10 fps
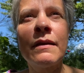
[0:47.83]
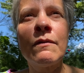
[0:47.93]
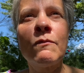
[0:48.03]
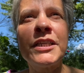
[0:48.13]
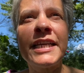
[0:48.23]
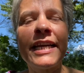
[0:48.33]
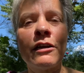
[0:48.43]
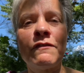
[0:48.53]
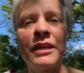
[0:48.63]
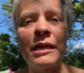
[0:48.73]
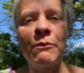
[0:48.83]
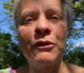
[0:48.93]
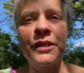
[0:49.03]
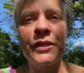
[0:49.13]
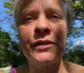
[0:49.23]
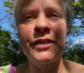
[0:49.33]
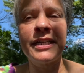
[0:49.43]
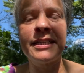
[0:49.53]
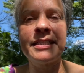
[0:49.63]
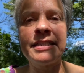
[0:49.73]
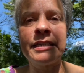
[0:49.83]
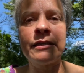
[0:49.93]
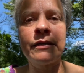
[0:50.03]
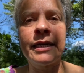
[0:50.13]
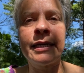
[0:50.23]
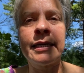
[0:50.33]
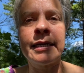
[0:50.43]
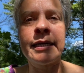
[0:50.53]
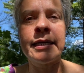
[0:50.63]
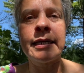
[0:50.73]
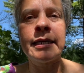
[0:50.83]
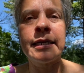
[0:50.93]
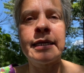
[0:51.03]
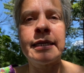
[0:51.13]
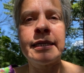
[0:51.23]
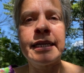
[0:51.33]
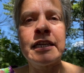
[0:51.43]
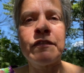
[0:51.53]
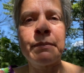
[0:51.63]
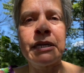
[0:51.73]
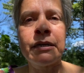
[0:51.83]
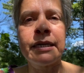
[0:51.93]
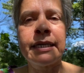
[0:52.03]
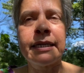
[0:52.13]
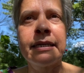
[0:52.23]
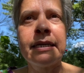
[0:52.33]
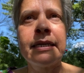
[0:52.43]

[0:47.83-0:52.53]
we take our family reunions near a Native American